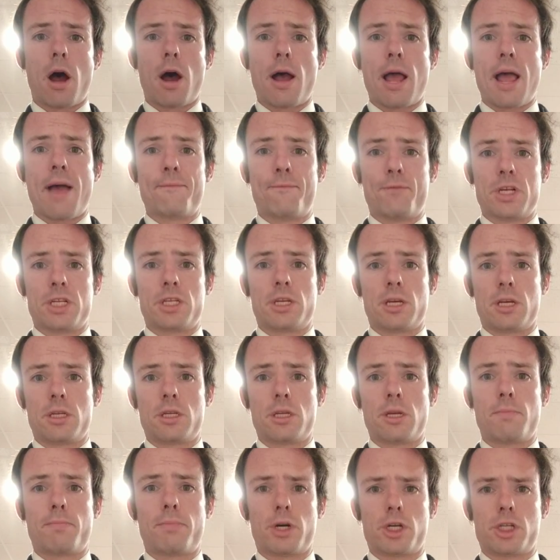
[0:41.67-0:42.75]
emphasis
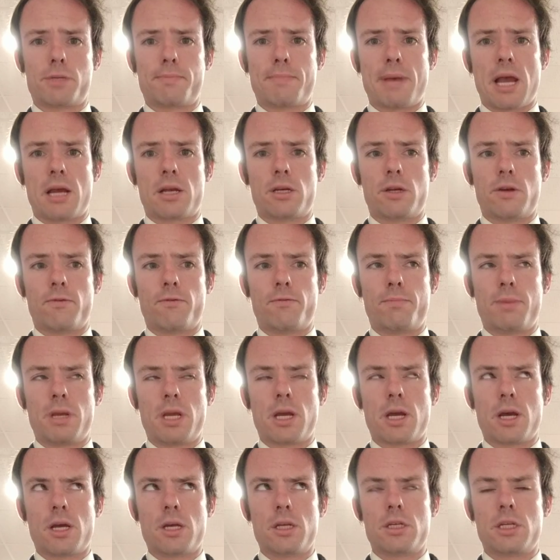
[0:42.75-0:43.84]
and perspective,
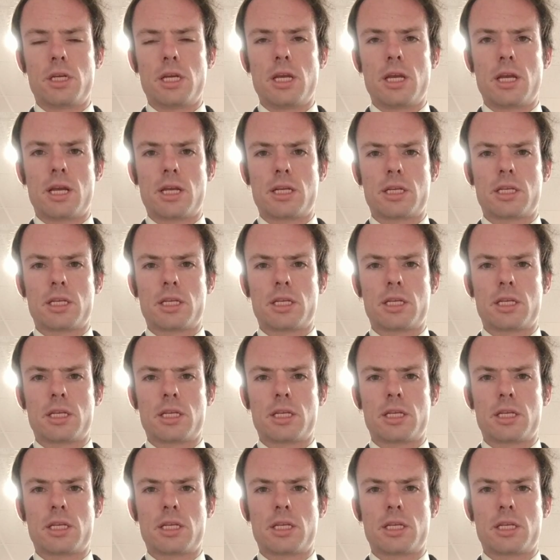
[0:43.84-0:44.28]
because he